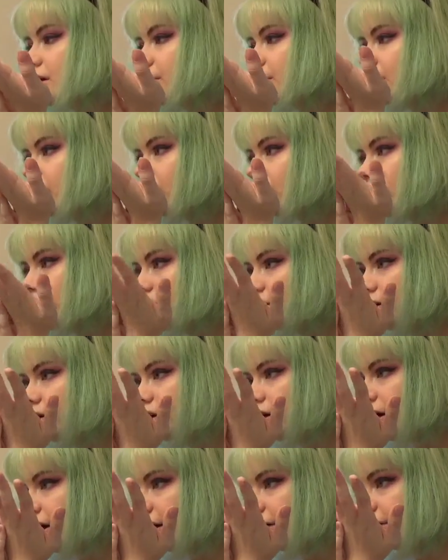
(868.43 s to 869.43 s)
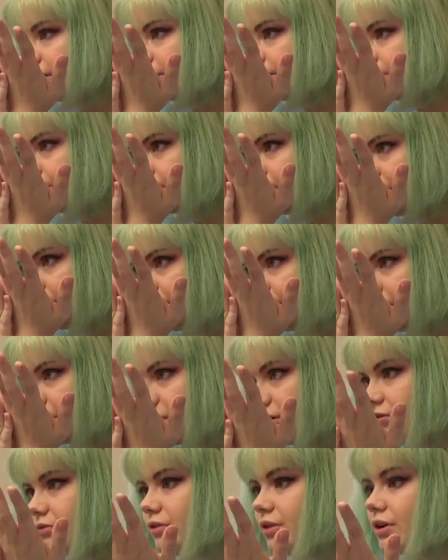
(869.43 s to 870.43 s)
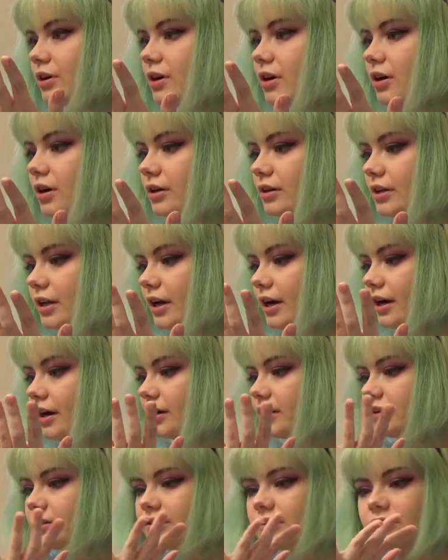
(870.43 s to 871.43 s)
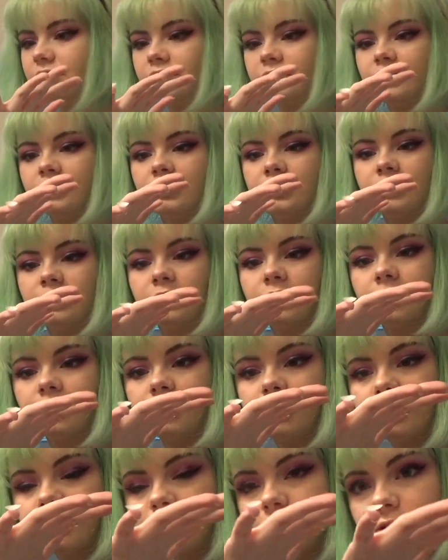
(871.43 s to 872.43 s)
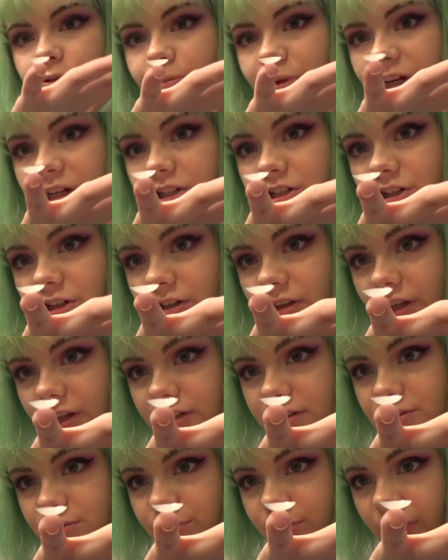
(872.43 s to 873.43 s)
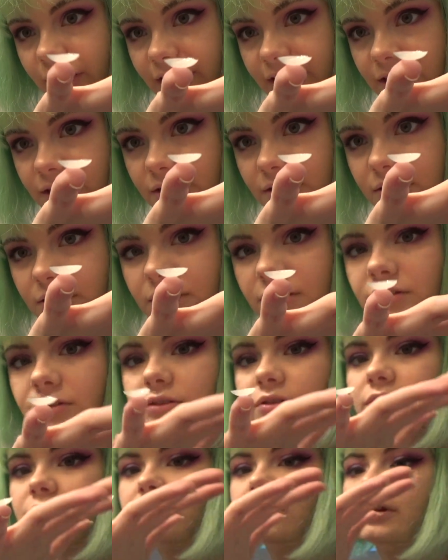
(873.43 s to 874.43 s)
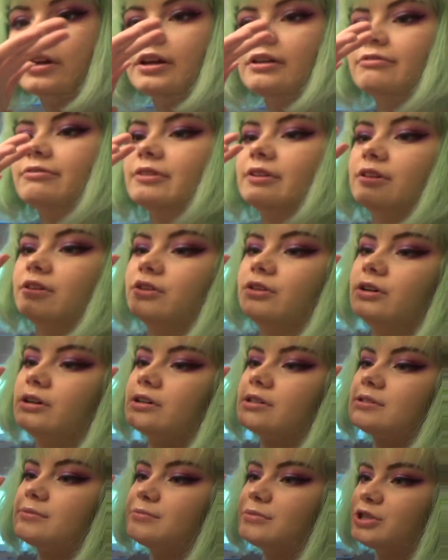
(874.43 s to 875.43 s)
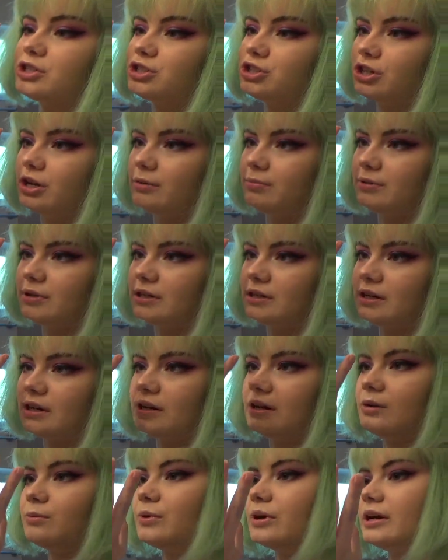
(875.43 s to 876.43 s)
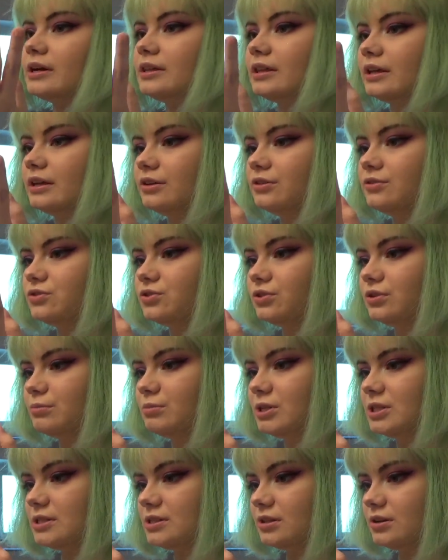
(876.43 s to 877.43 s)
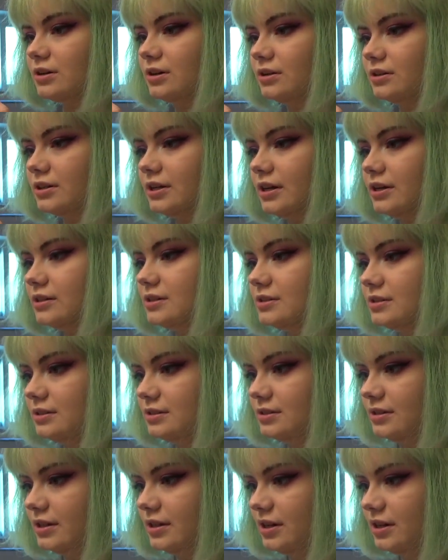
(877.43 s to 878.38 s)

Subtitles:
I'm gonna look at the rim of the contact to make sure that it's right. If it looks misshapen in any way, that usually means the contact is inside